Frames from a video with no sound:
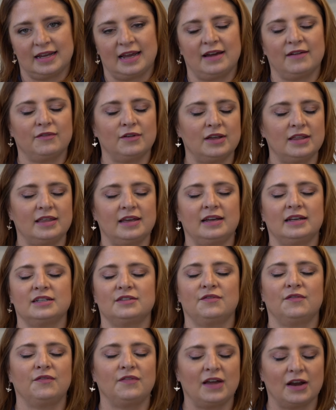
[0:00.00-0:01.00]
Everything is
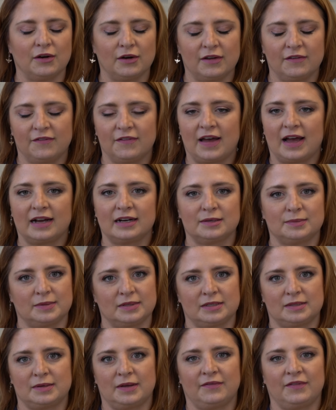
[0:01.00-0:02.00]
very fact
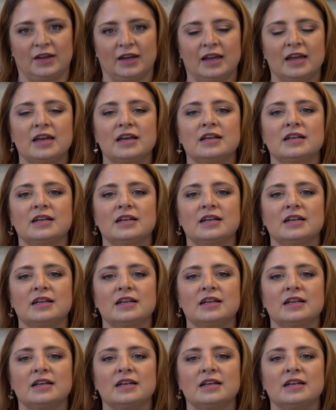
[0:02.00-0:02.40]
specific.